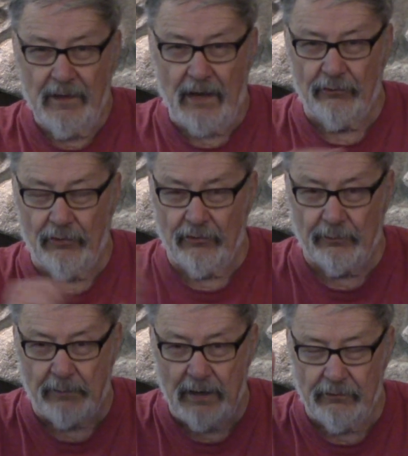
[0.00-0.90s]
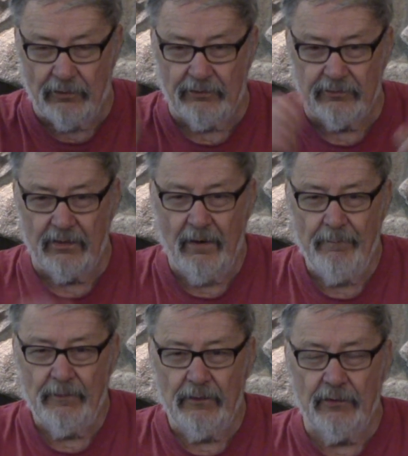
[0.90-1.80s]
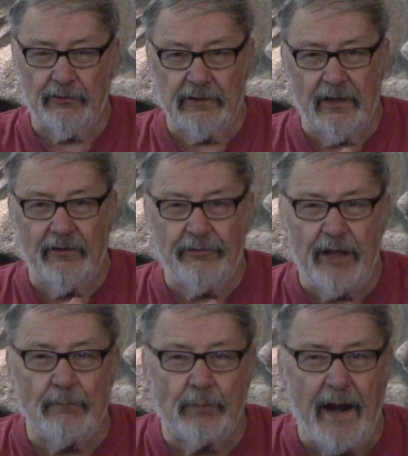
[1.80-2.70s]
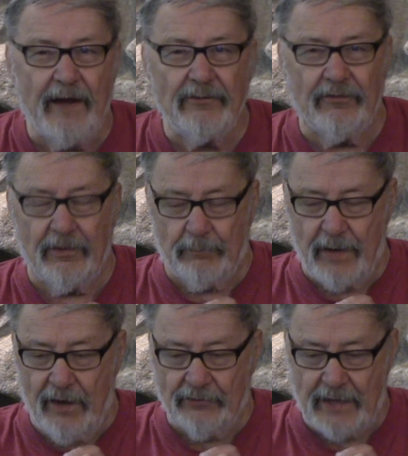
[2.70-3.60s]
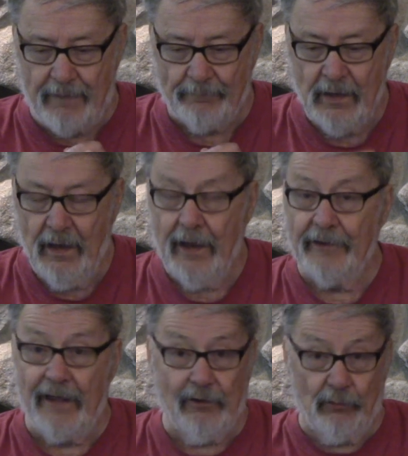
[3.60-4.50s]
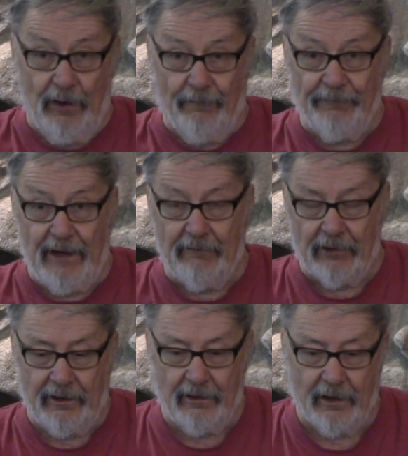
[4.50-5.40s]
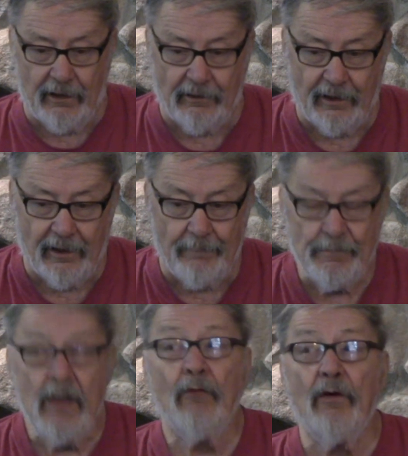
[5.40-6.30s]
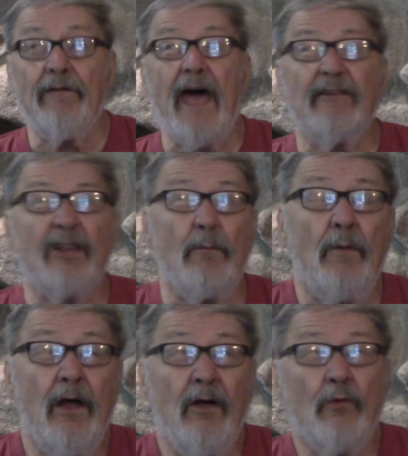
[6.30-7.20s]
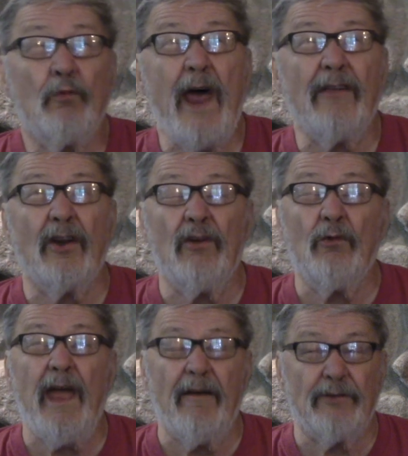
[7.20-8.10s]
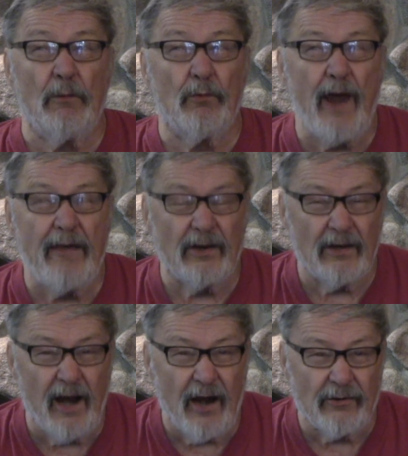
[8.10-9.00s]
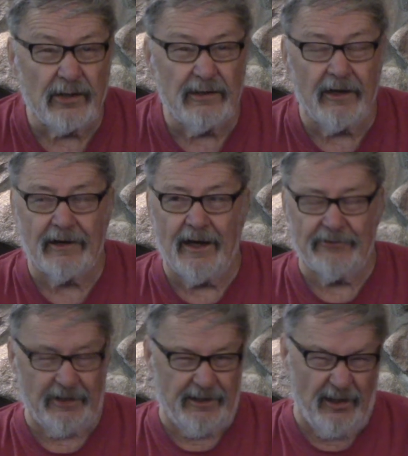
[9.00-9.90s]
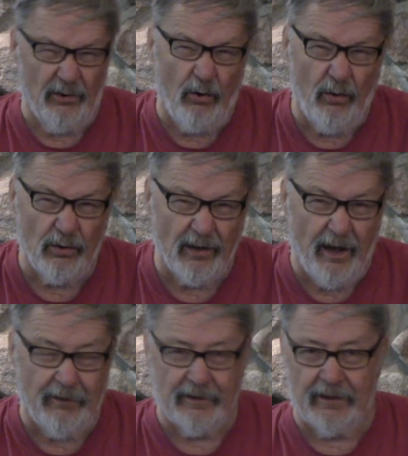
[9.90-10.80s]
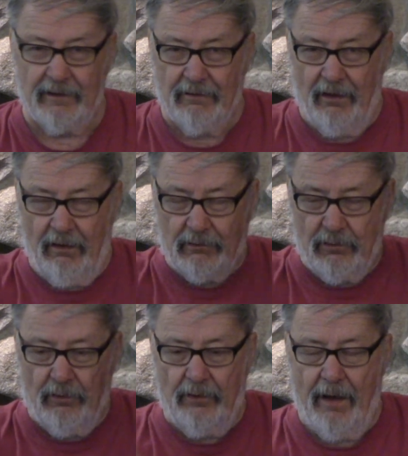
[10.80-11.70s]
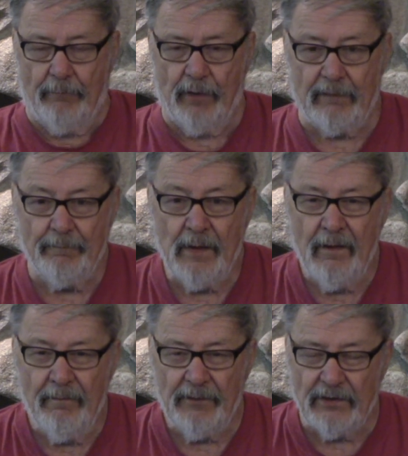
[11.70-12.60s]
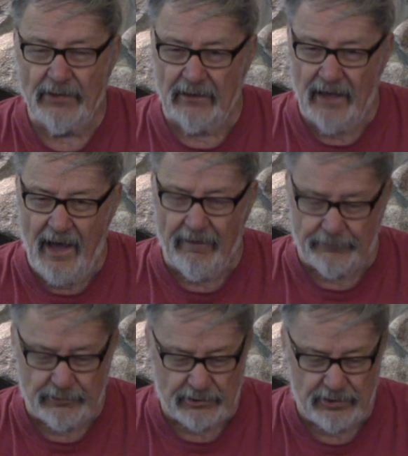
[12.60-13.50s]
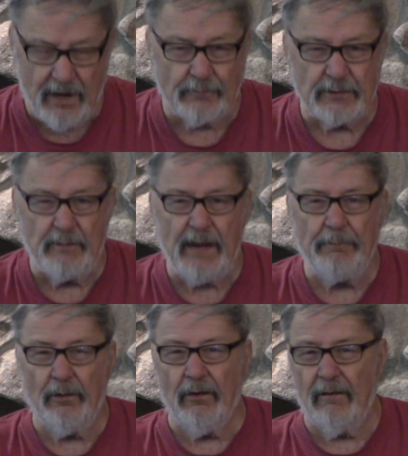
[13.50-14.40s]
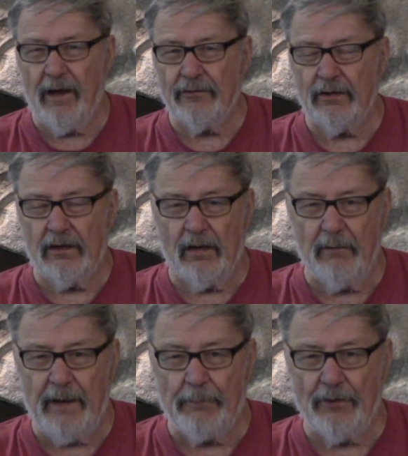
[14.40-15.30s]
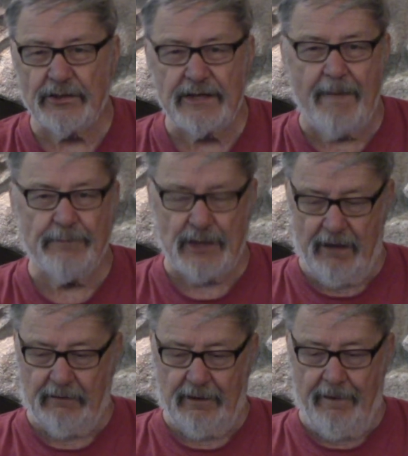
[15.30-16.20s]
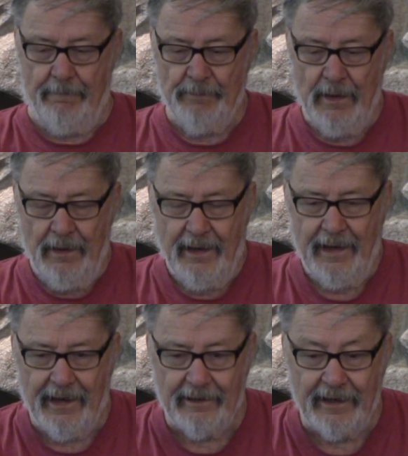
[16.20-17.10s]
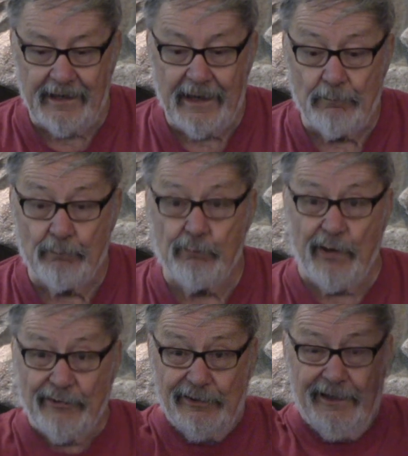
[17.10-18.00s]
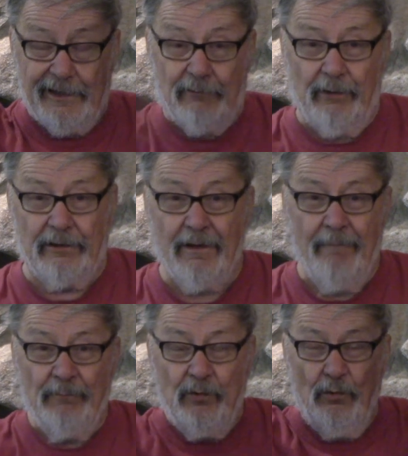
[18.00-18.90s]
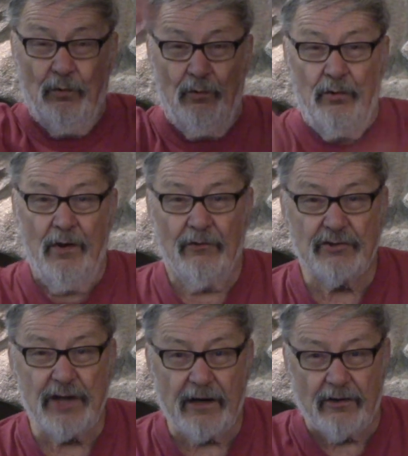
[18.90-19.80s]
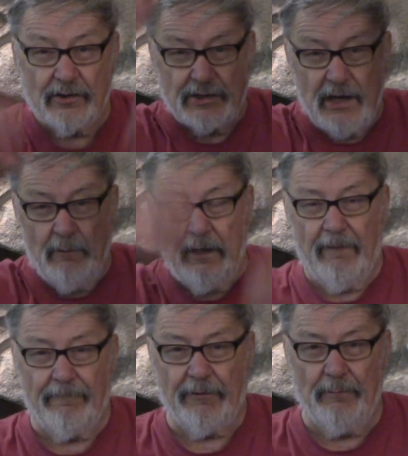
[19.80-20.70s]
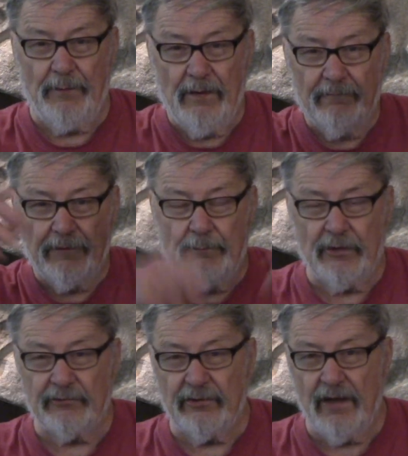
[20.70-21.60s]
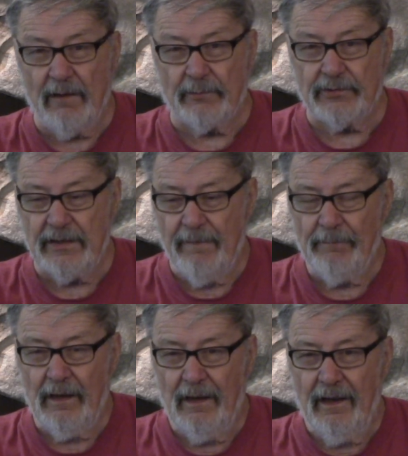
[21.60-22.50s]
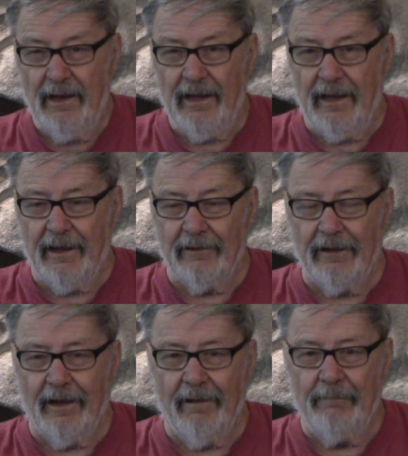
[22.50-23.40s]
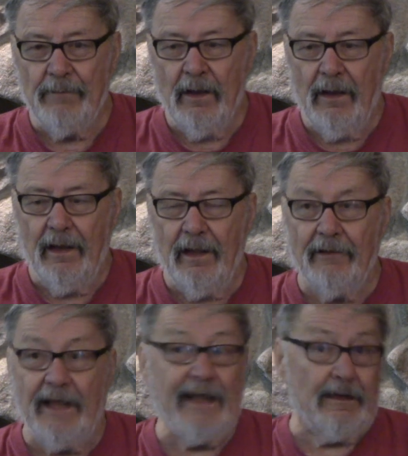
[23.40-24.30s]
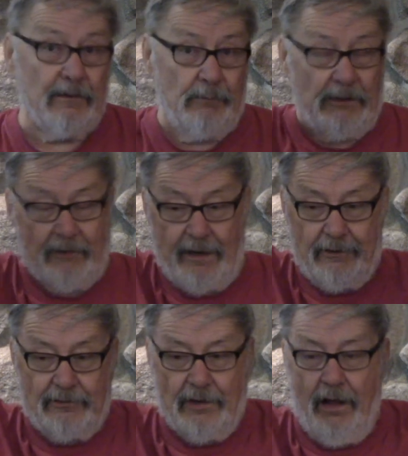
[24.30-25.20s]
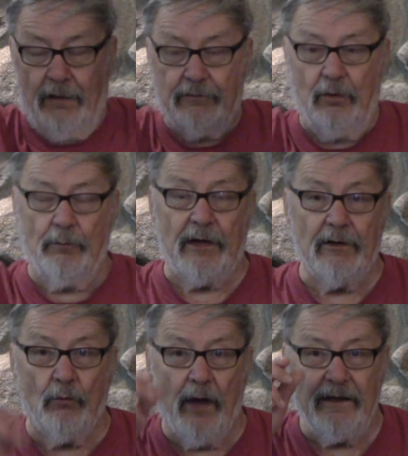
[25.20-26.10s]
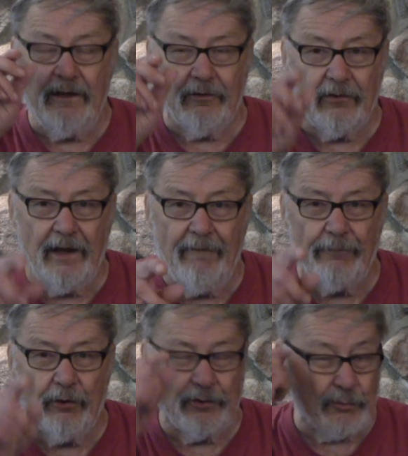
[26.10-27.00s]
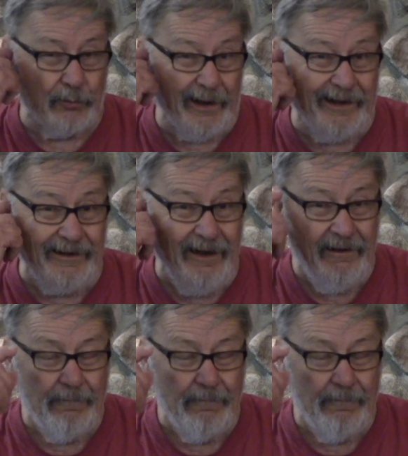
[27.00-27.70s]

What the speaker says: those thin branches of browse plants. Another real favorite in our area, we have some rather large clear cuts. They're getting old now, they're getting all grown up, but there's a lot of stumps, sugar maple stumps out there, and they get bristling with new suckers coming up from the stumps. And they get to be rather tall too, but whitetails love those red